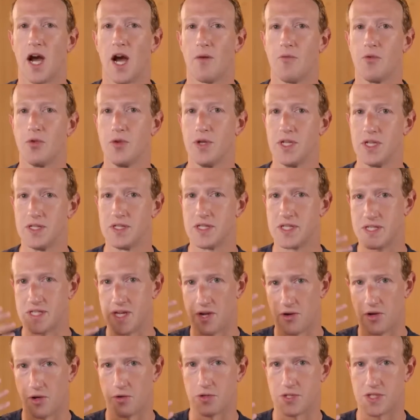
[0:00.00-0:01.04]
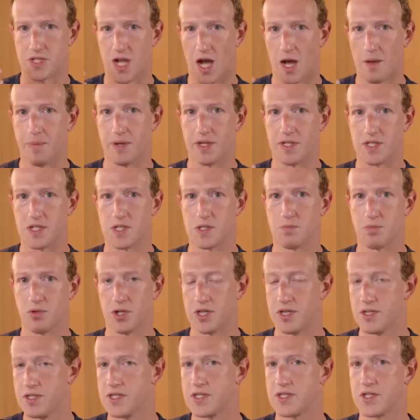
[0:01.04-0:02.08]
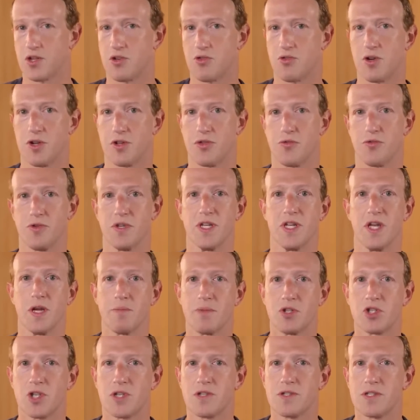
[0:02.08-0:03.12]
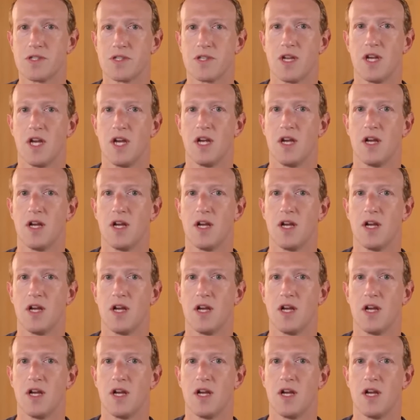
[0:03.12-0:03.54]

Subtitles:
You need stereoscopic displays to create 3D images.